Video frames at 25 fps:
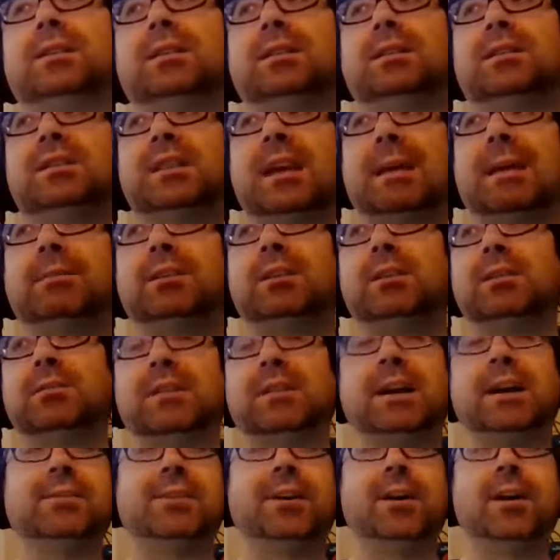Sammy
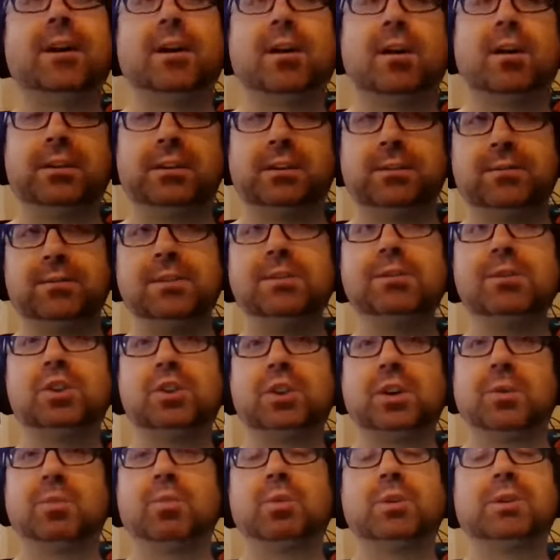Guevara are the
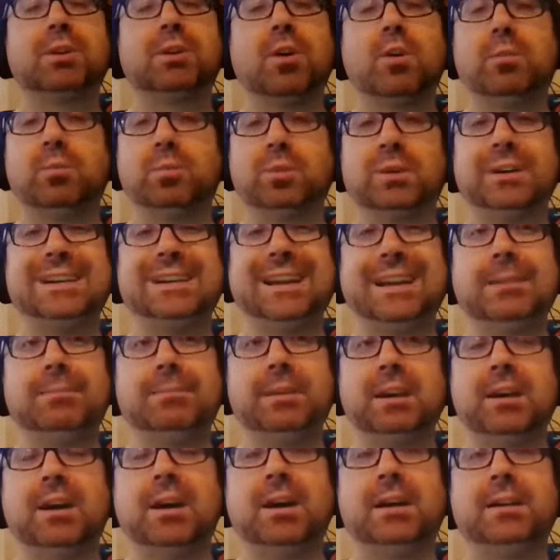future. We're getting
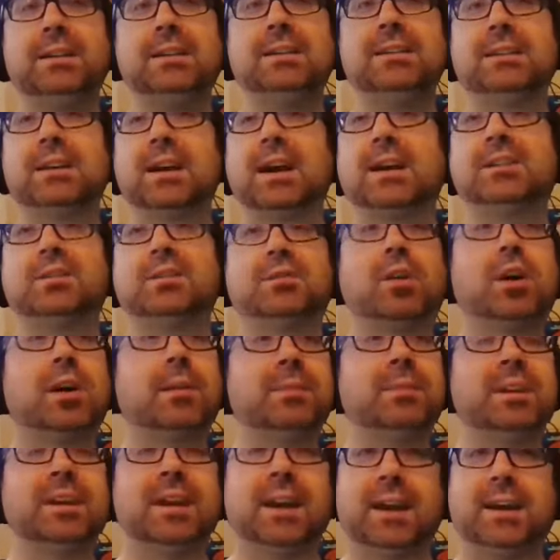behind these guys.
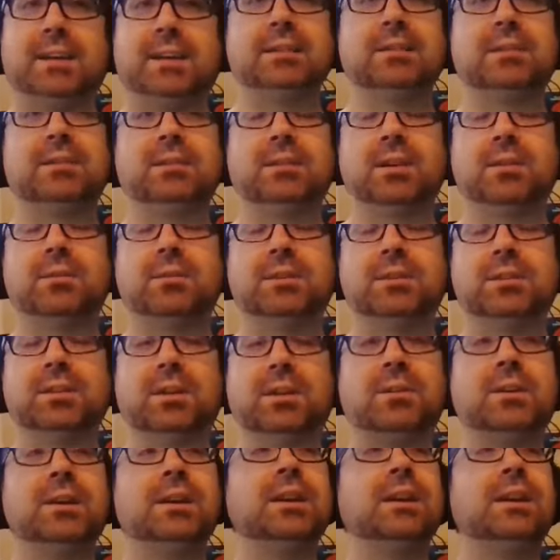Darby Allin,
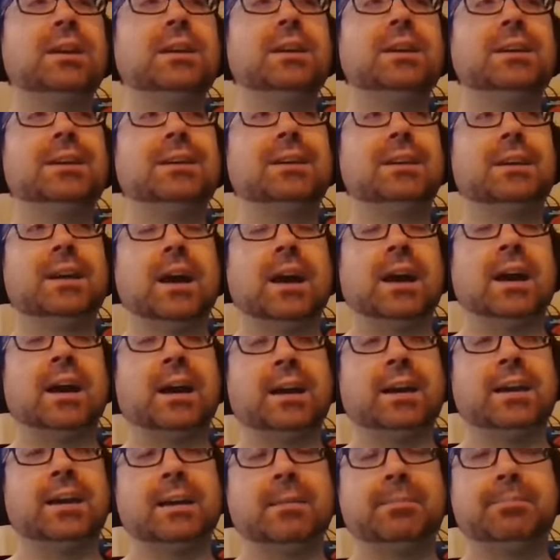so-and-so.
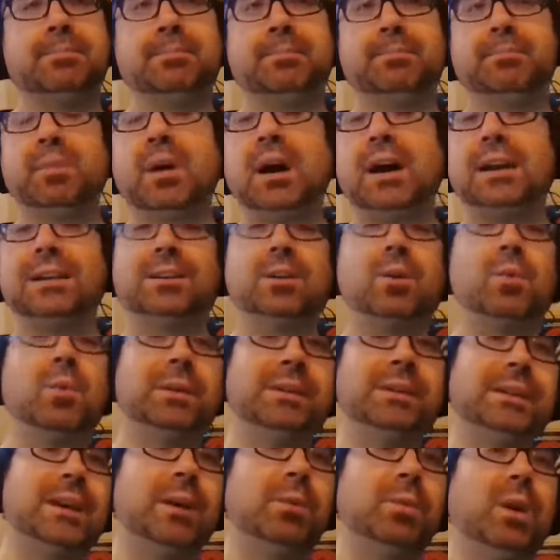But the
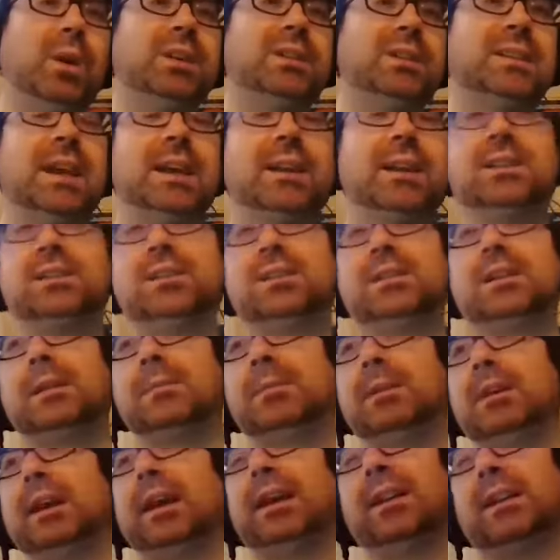one thing I will say, this is going to
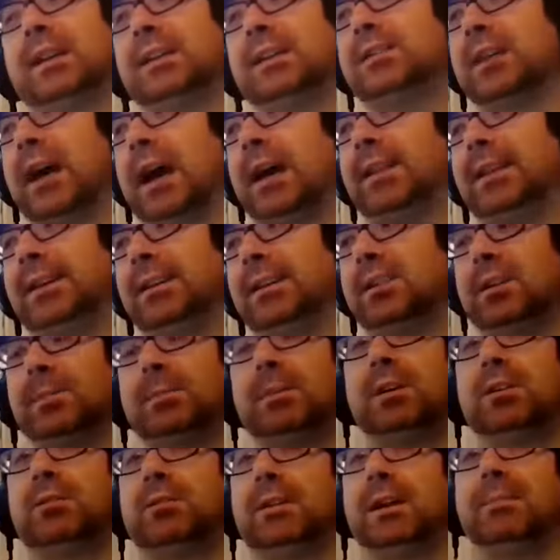be I think it's going to
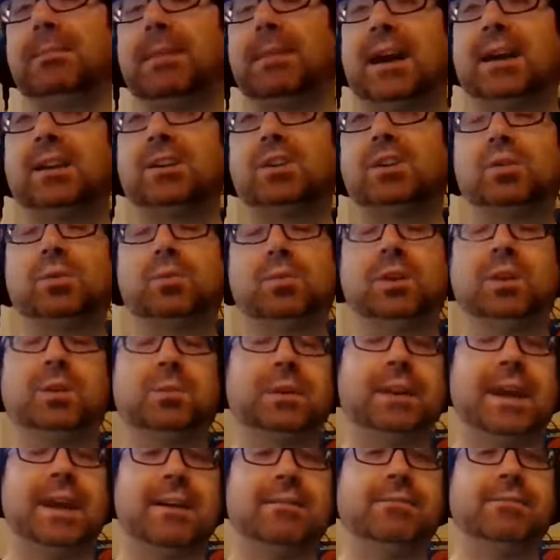be a great match with or
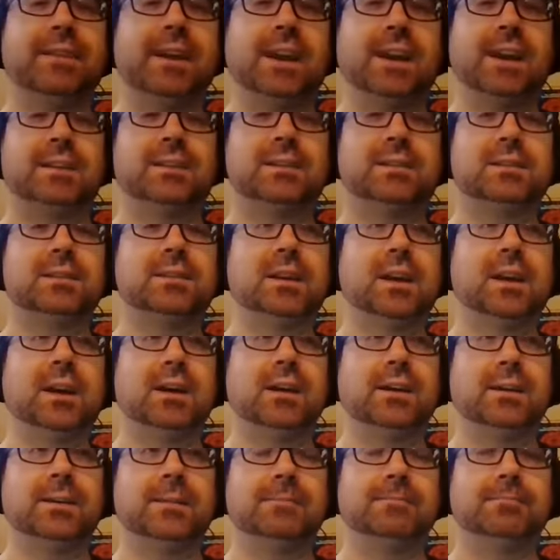without fans.
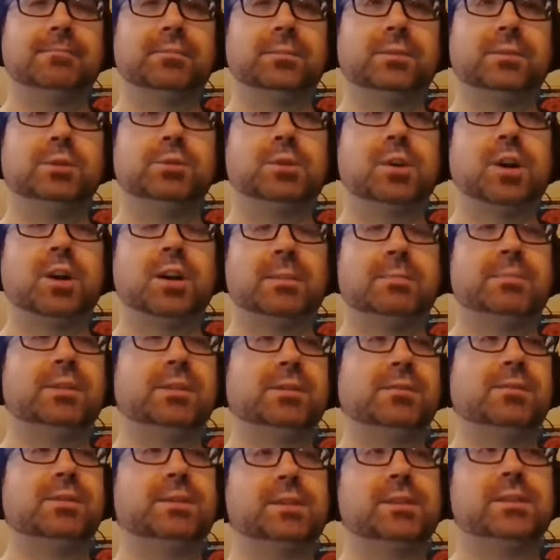Luke
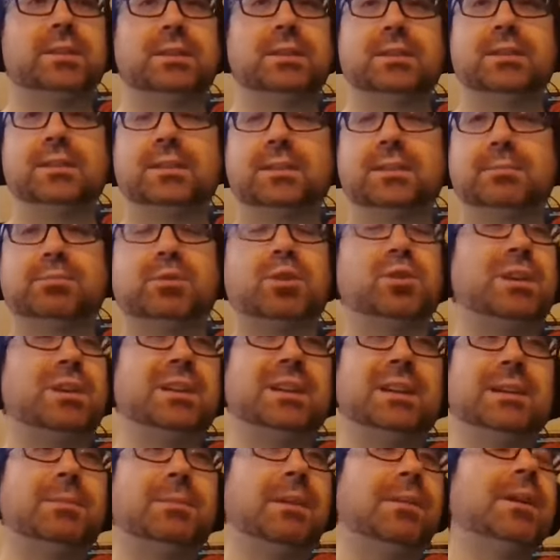Harper versus Brody
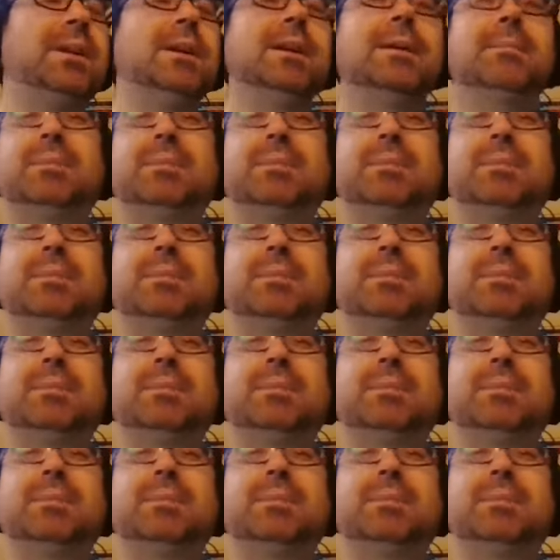Lee, whatever.